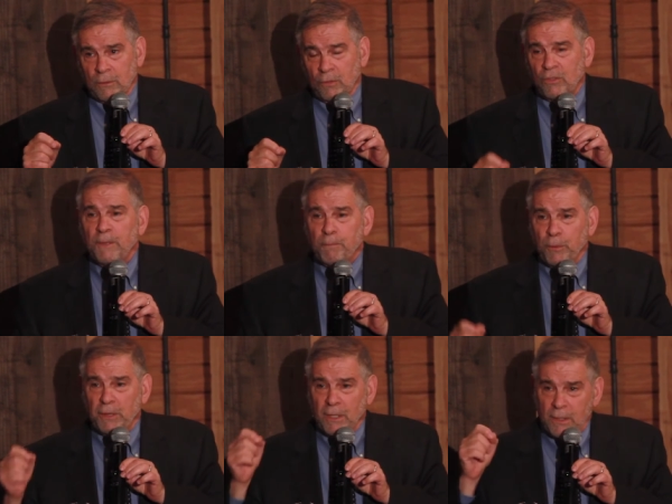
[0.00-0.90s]
to
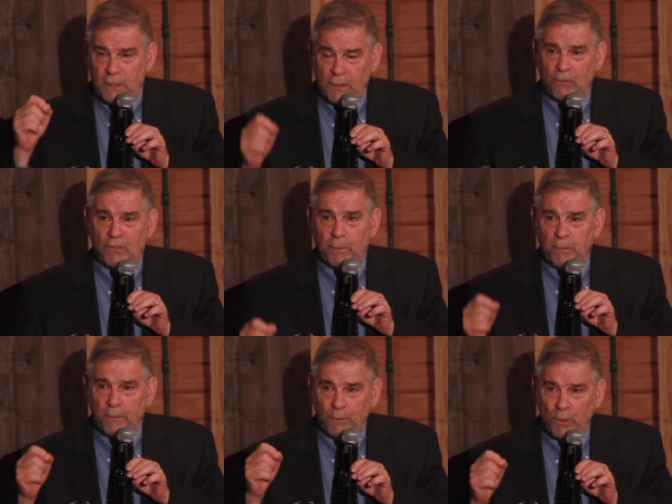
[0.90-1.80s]
deepen the
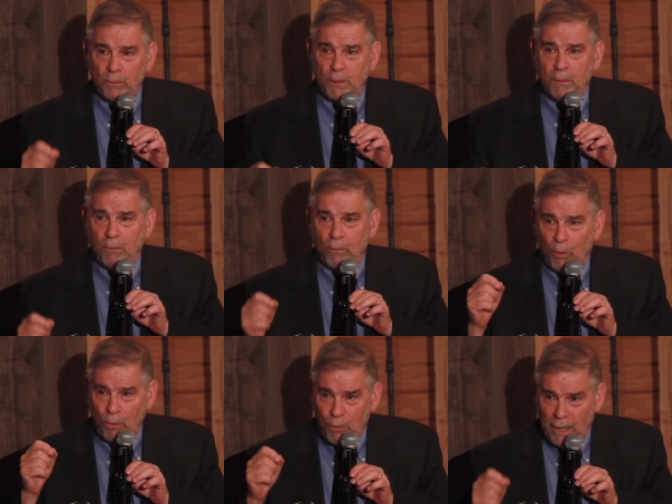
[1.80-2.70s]
concept of human
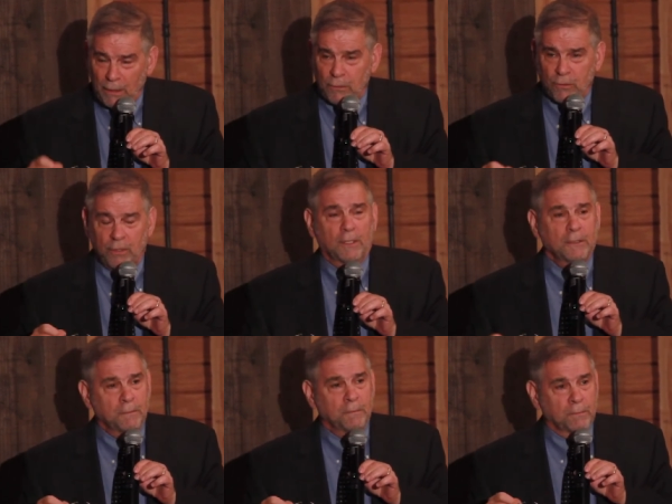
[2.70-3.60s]
morality
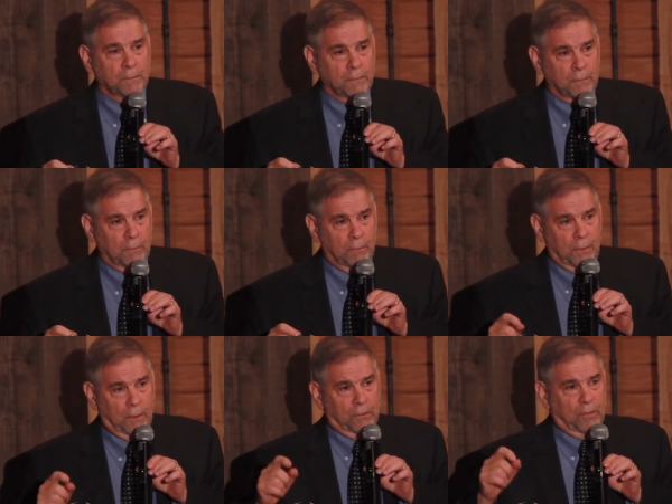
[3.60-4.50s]

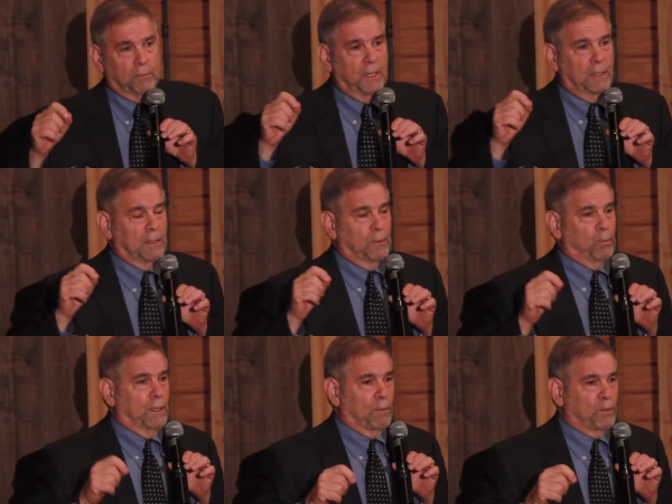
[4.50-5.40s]
to mean that
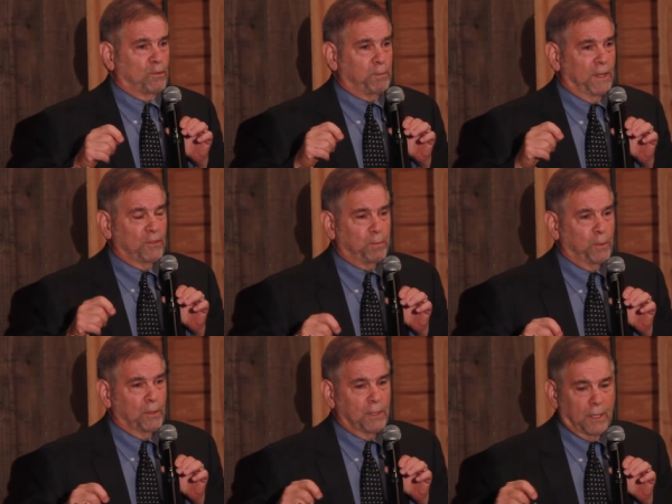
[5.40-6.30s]
we are
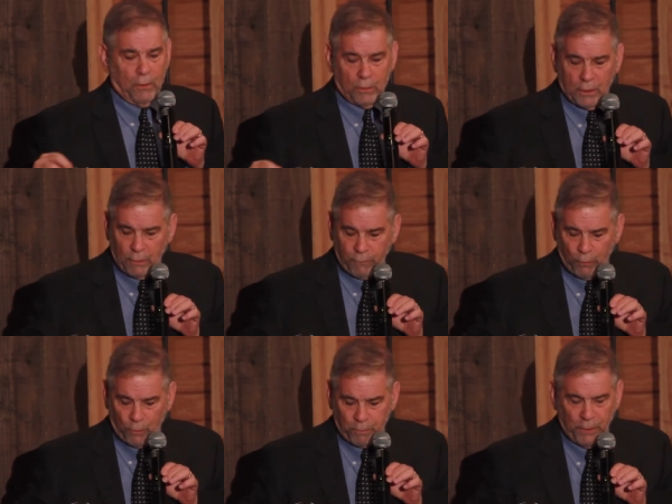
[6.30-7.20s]
responsible not only
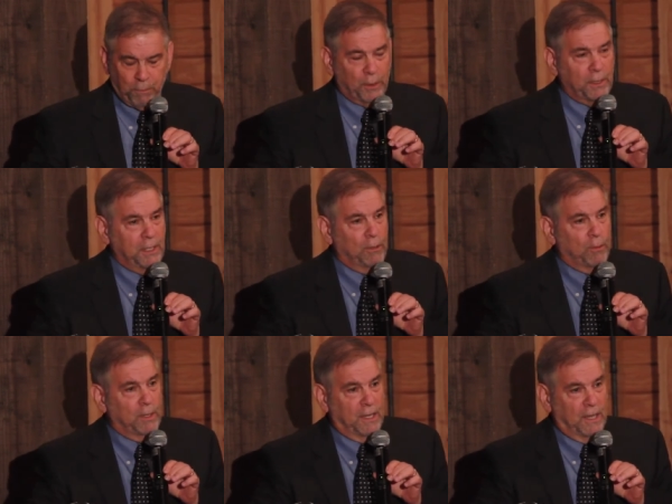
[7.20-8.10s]
for people
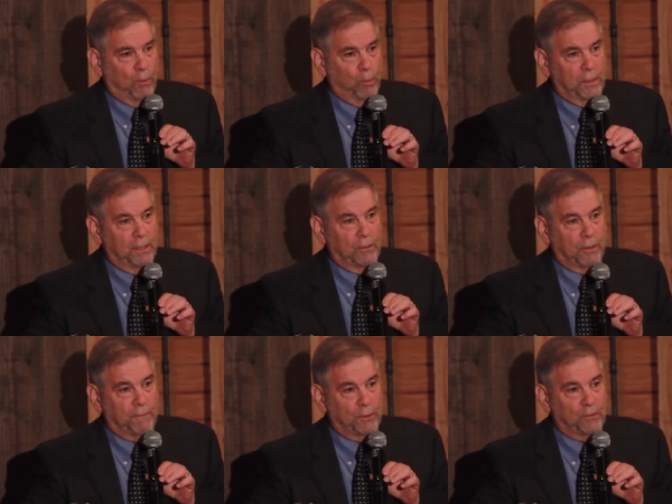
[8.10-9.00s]
here and now within
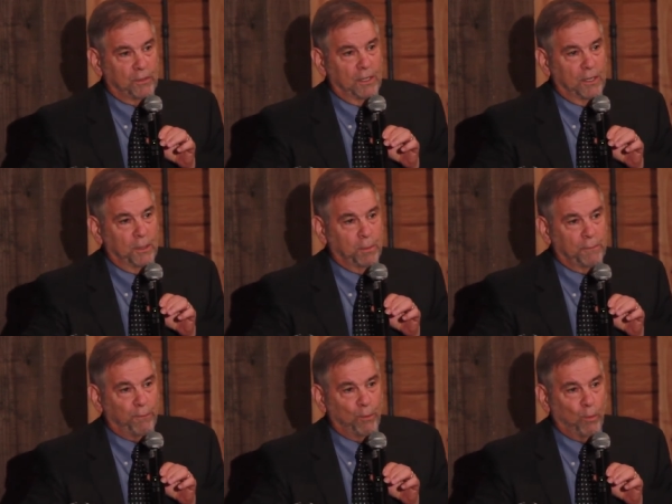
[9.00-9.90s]
our vicinity,
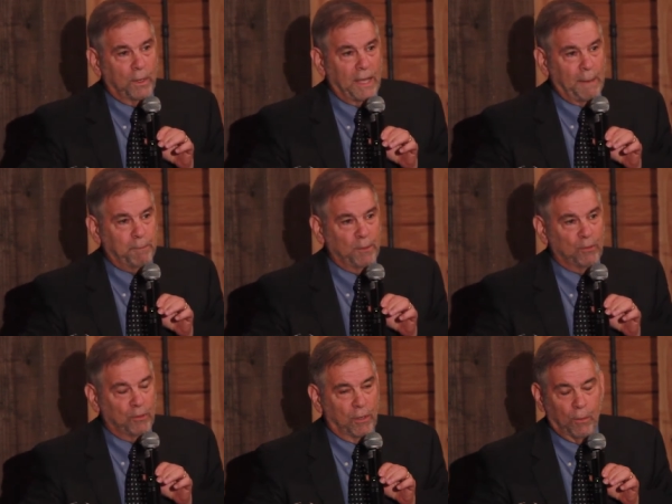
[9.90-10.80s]
but for what
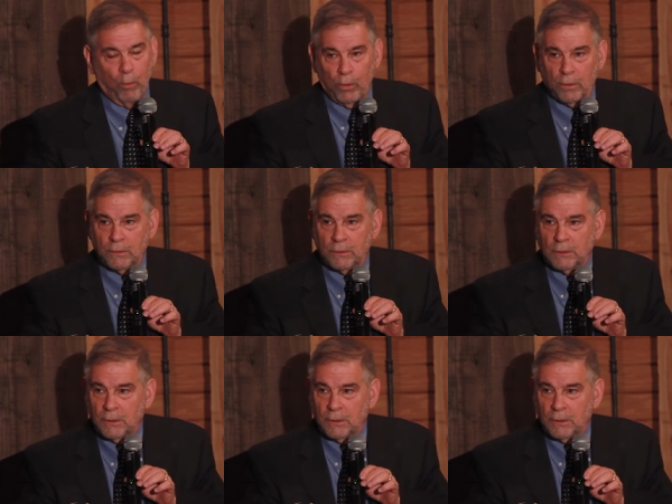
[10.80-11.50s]
happens in our world,